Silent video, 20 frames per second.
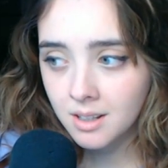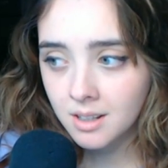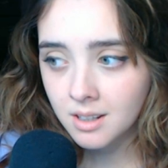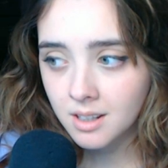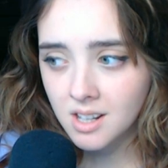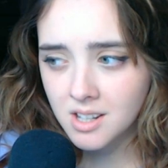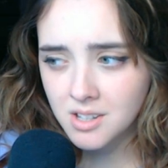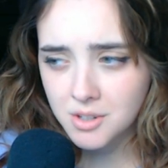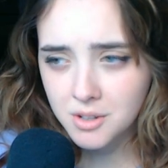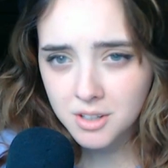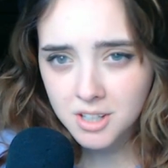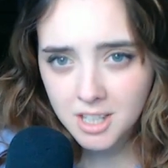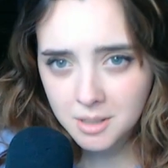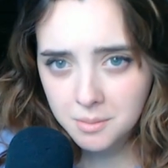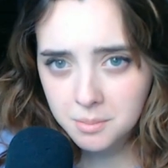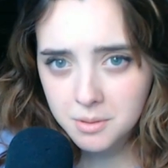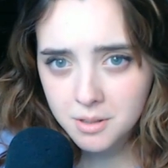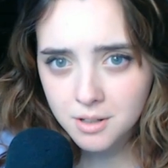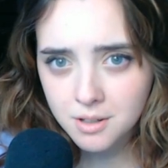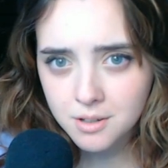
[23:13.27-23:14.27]
because you're
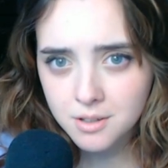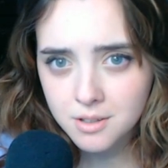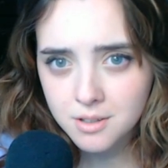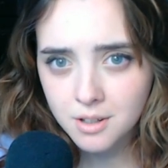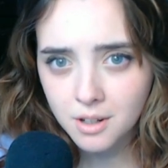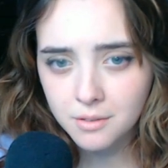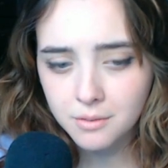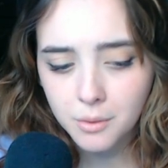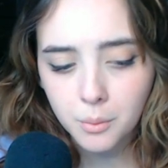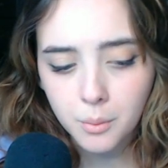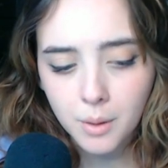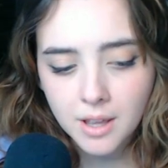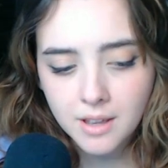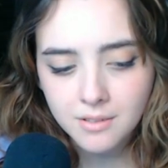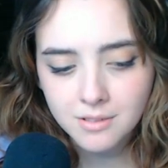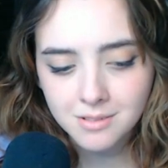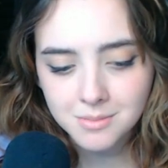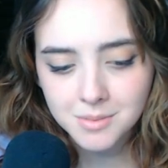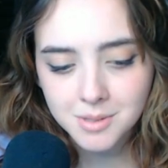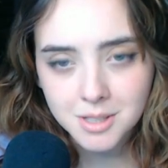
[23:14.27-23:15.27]
keeping yourself away
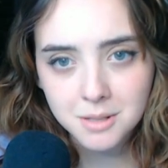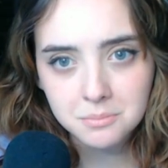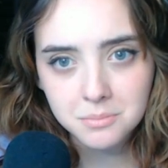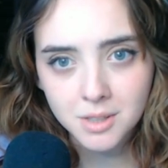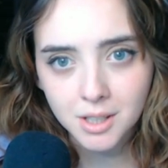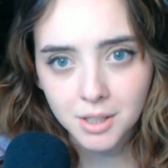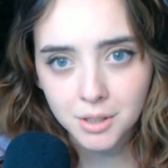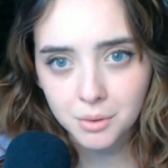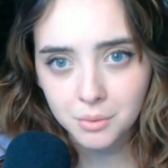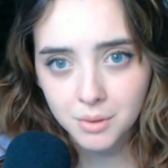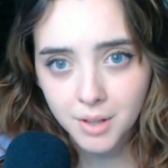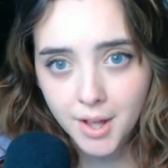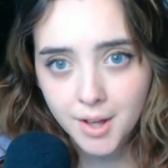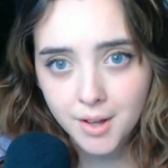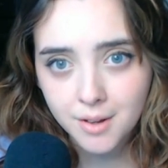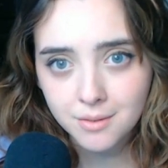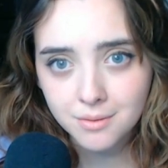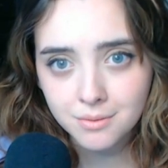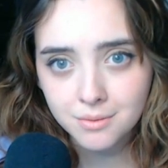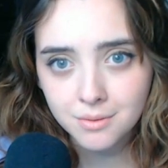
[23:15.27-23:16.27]
from something you
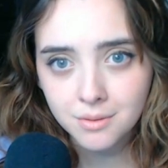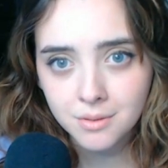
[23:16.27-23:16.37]
love.